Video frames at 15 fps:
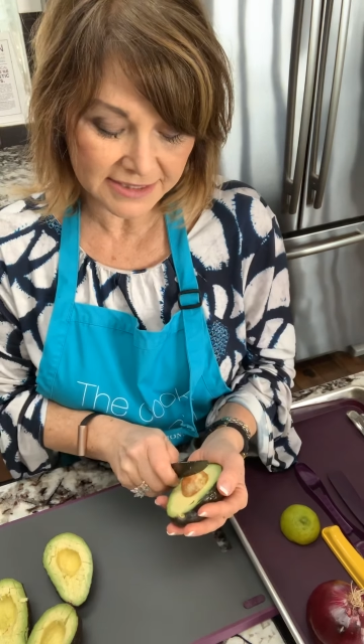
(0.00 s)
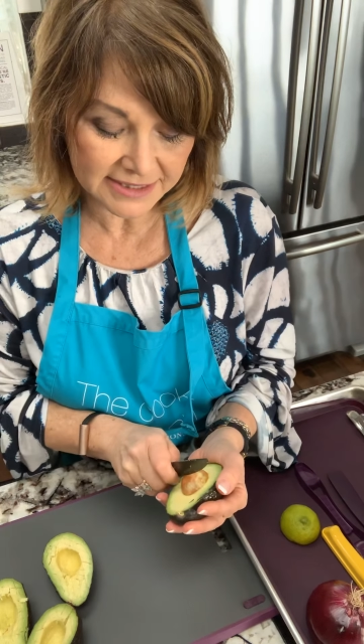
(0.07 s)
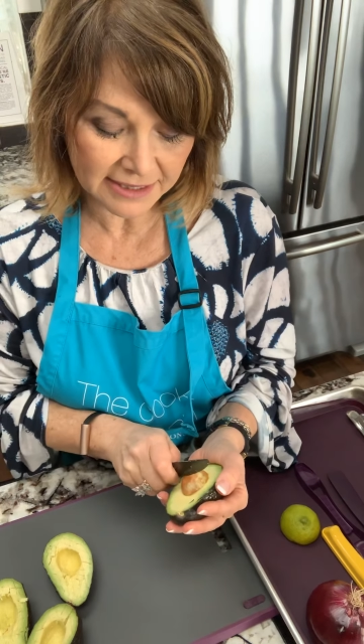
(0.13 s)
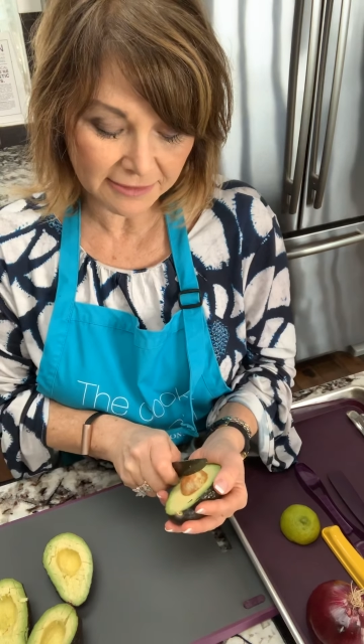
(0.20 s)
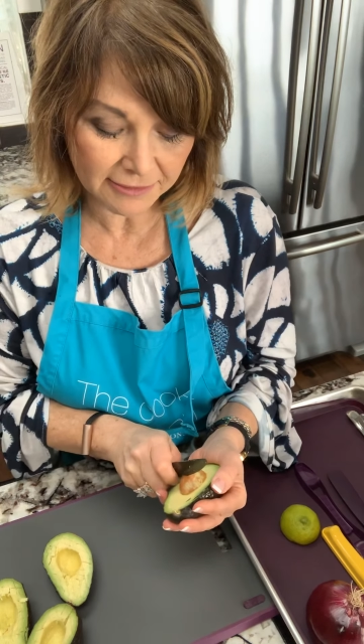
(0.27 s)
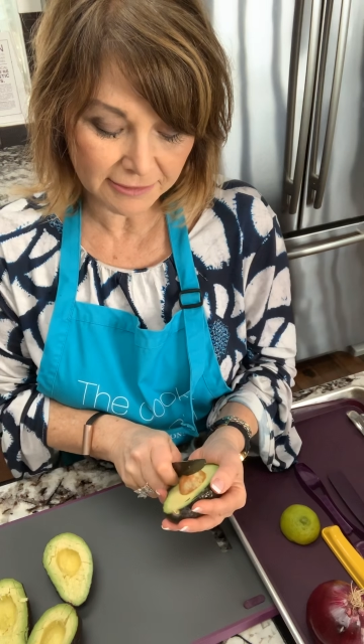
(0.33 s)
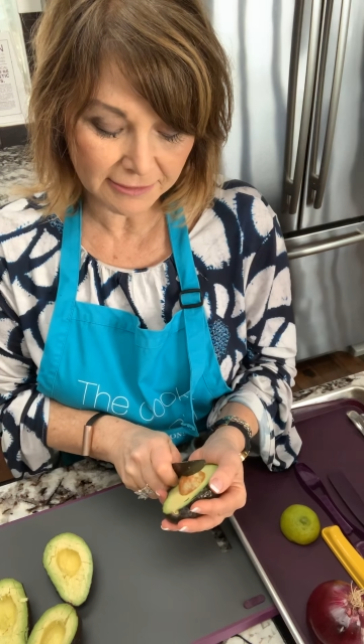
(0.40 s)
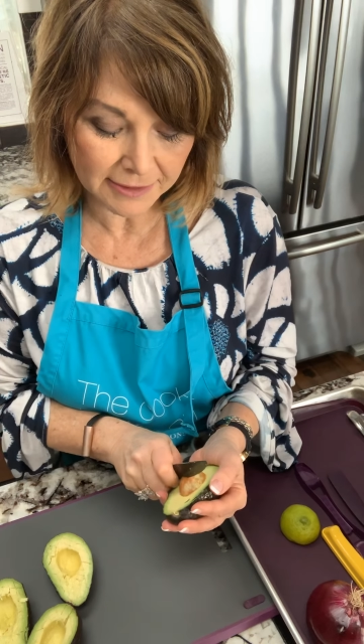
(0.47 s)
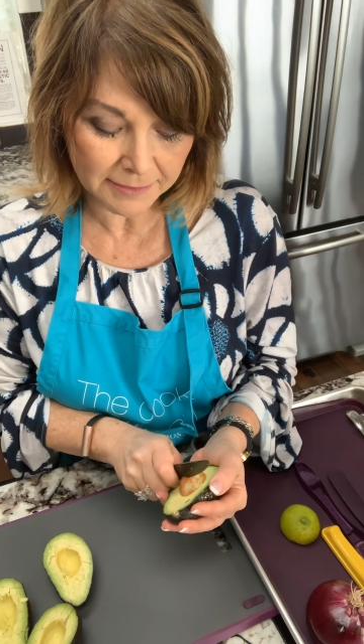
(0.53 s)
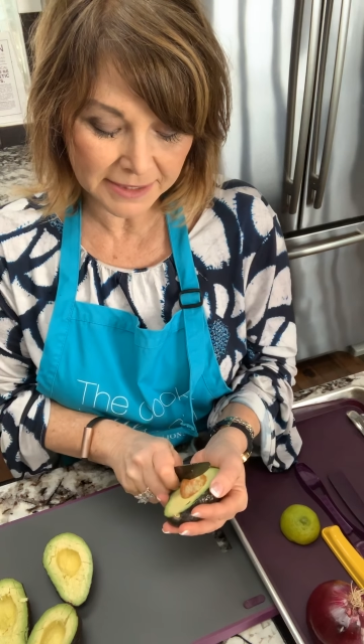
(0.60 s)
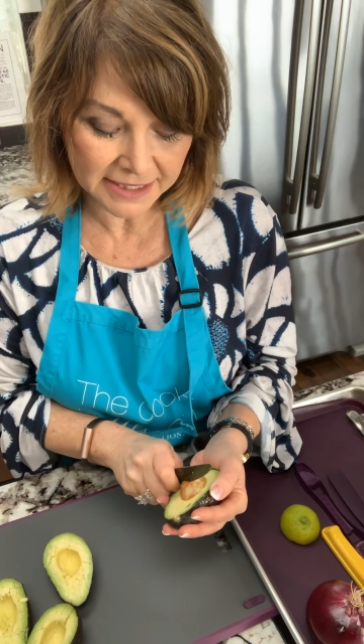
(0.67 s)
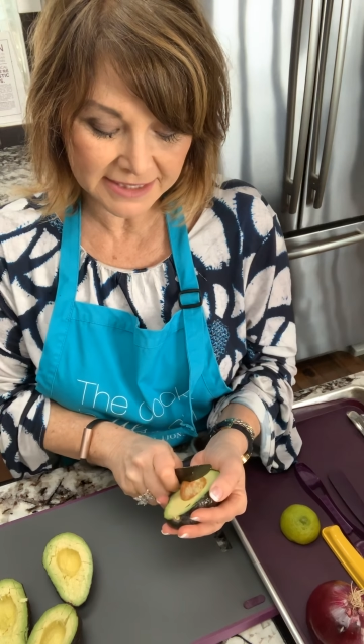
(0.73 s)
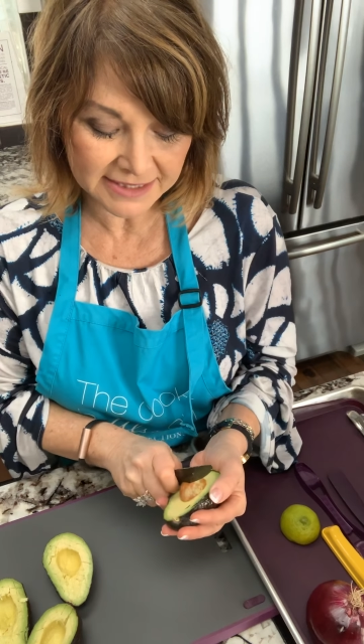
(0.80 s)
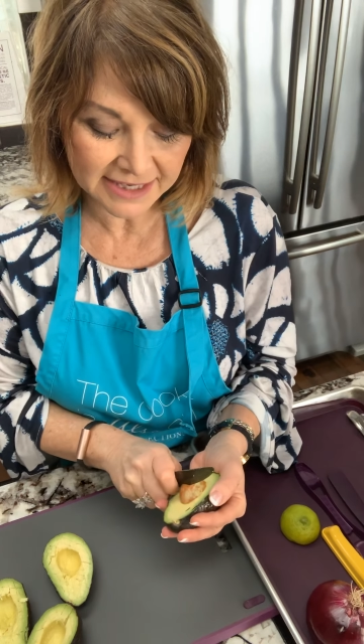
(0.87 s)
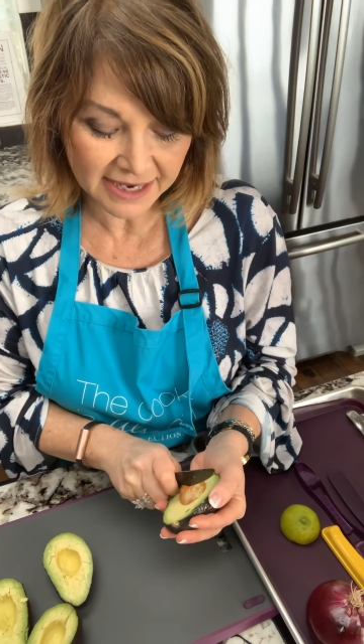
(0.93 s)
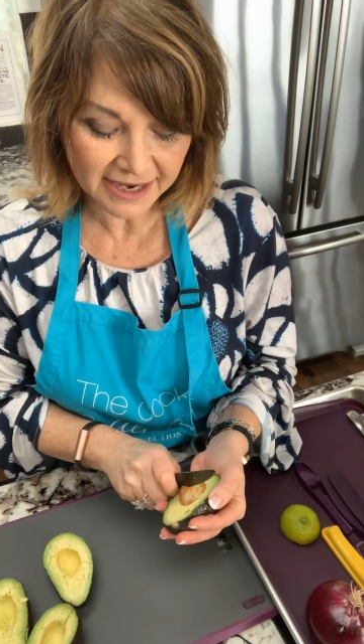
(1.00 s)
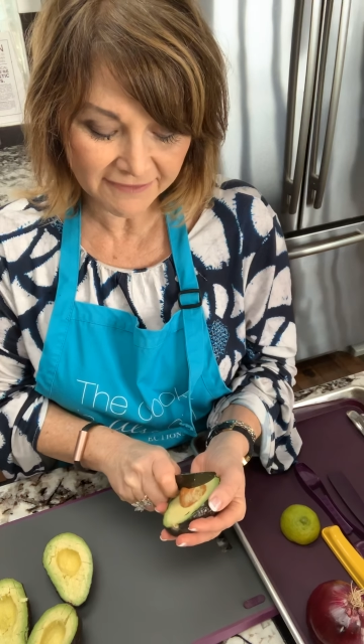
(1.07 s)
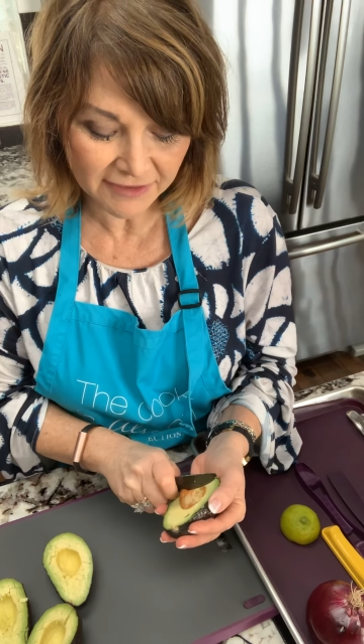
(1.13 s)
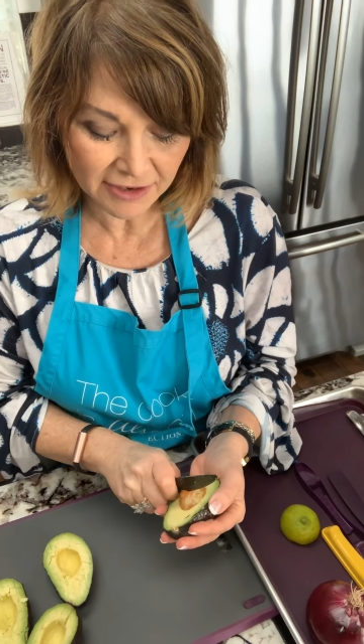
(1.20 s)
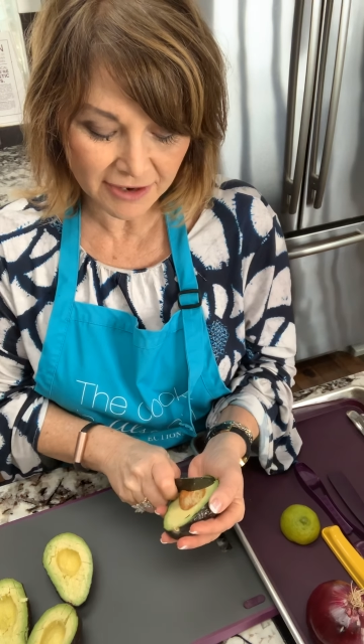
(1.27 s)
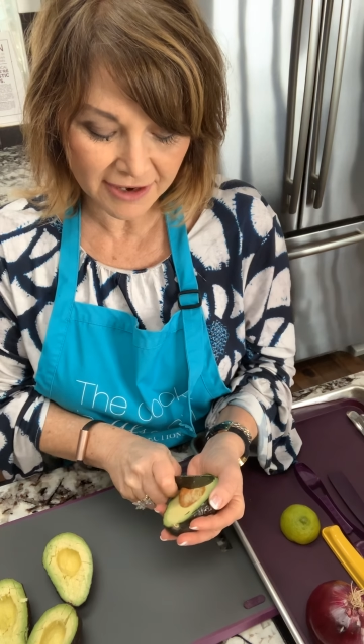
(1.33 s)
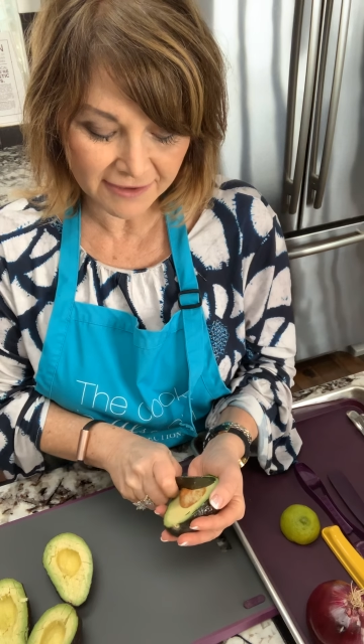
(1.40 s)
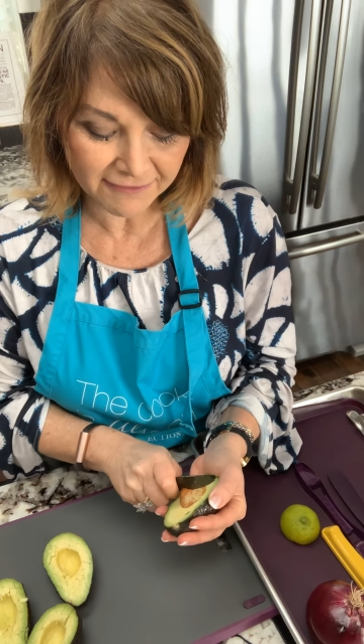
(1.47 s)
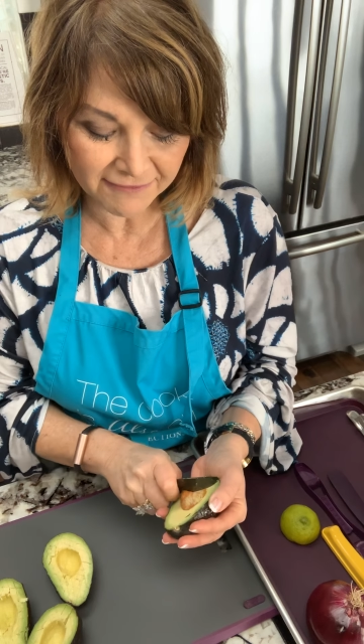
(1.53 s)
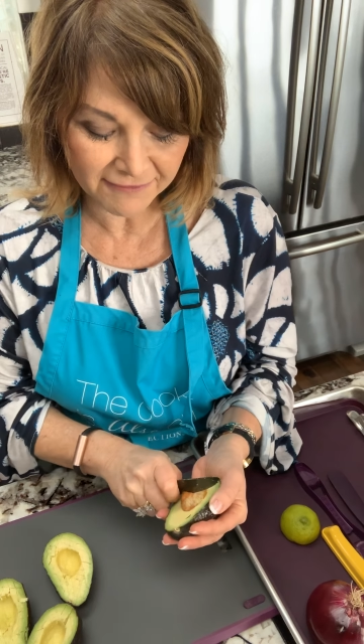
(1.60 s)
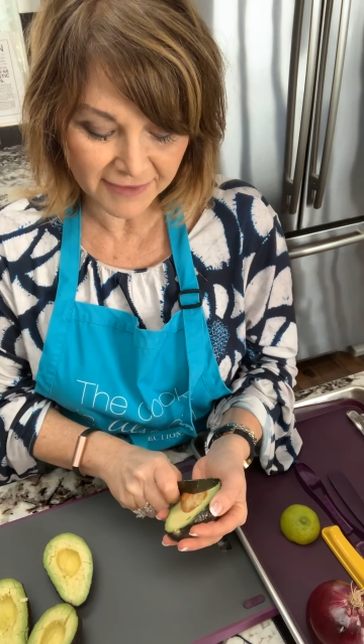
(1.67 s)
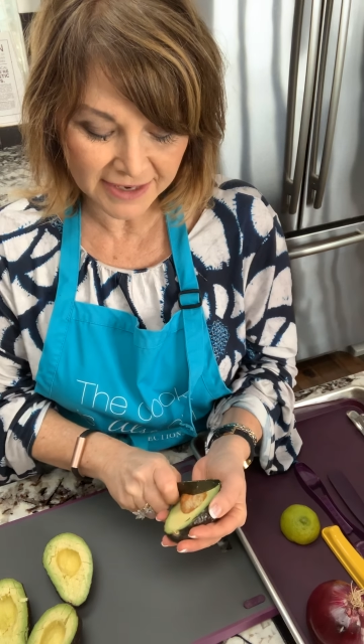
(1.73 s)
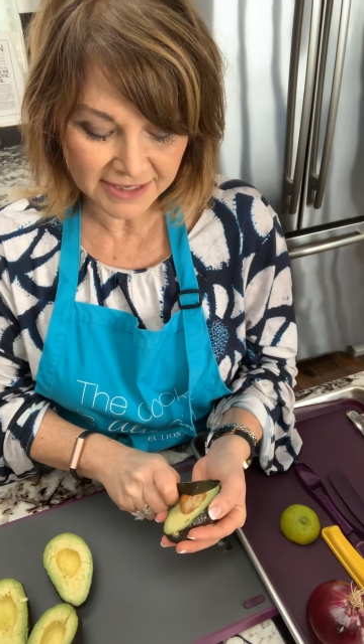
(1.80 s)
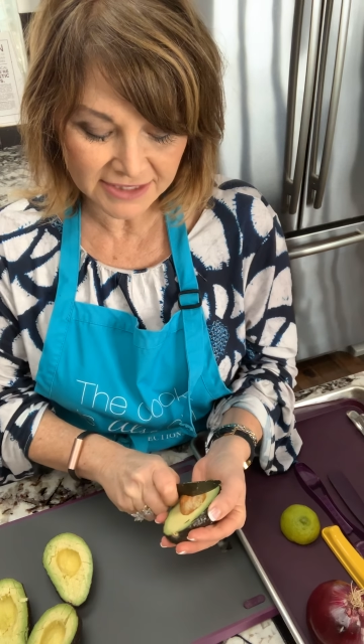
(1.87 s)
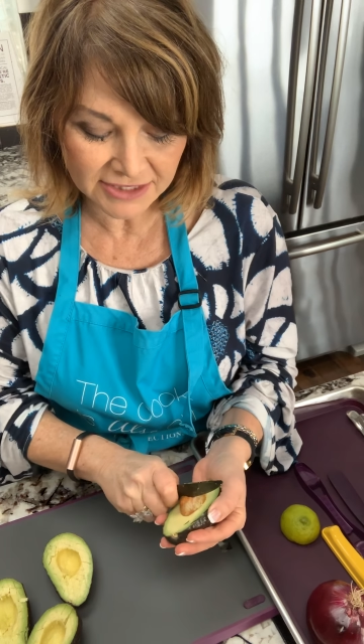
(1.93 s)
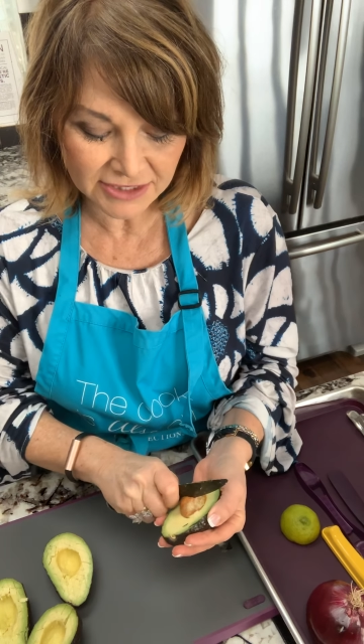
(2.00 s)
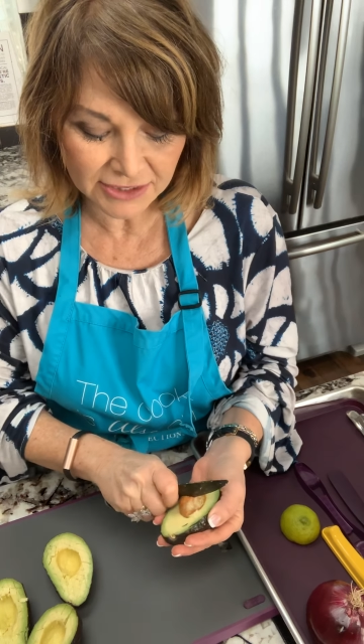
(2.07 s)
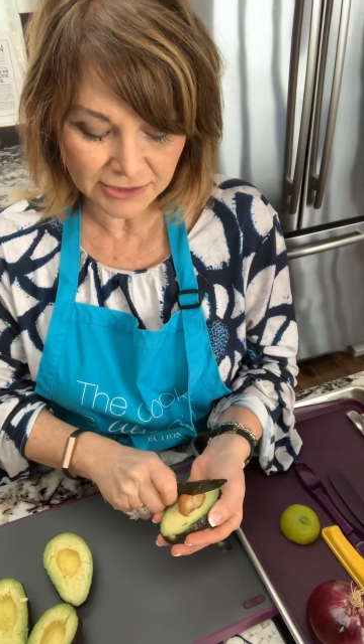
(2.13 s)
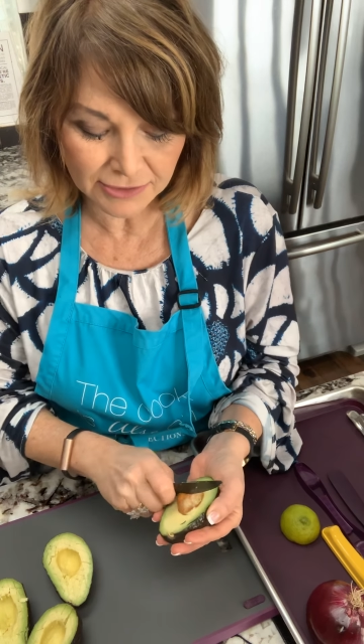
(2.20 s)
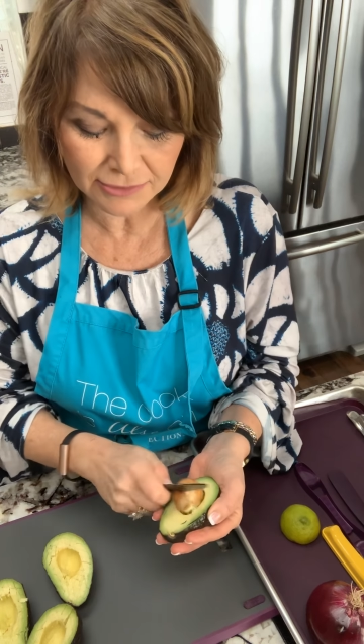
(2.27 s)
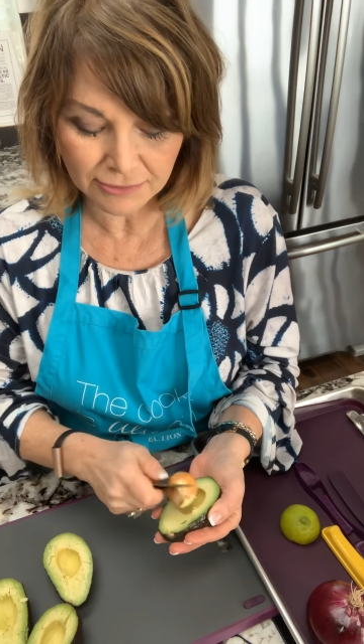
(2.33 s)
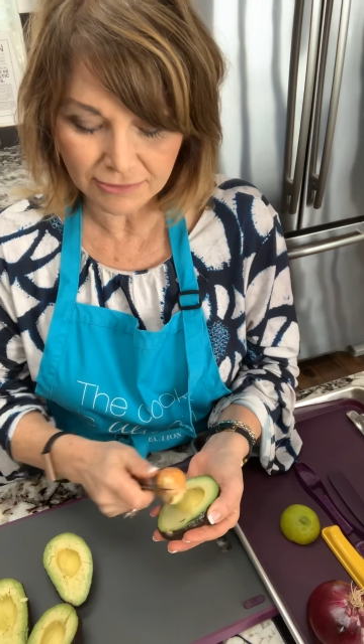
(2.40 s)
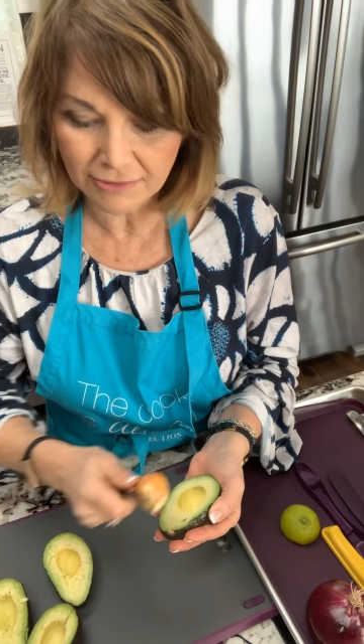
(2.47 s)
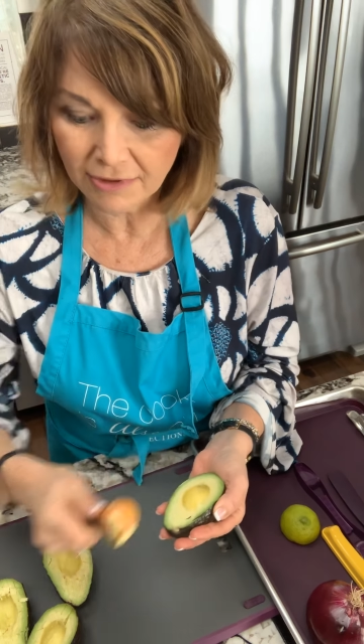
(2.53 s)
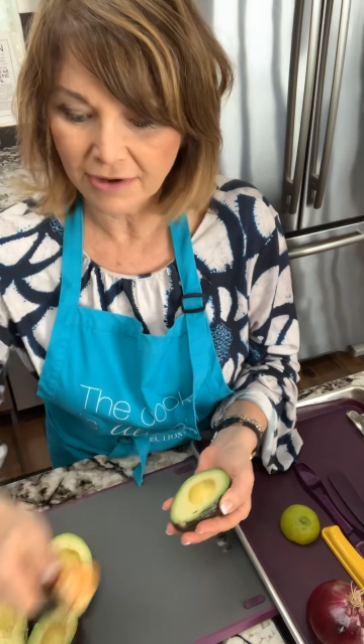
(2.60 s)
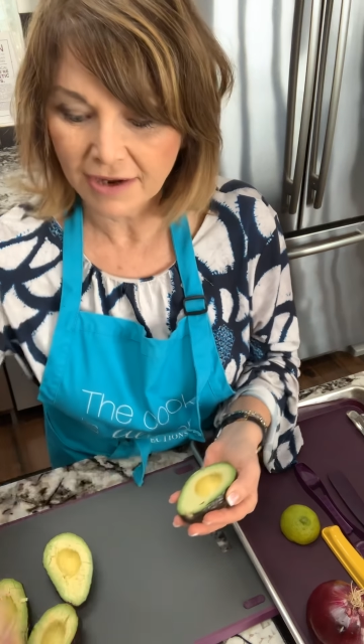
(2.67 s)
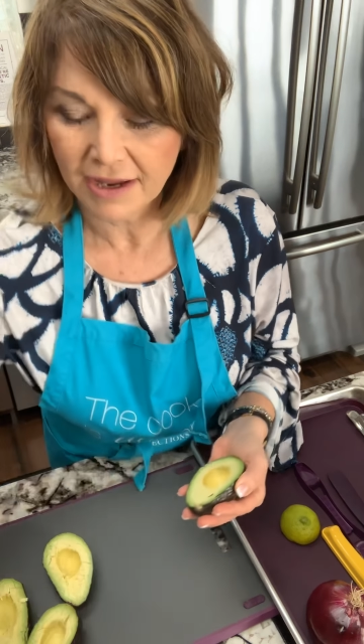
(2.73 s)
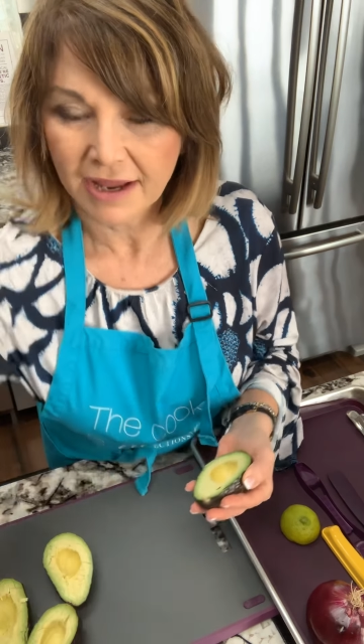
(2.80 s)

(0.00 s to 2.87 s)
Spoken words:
sour cream in is I have a lot of friends who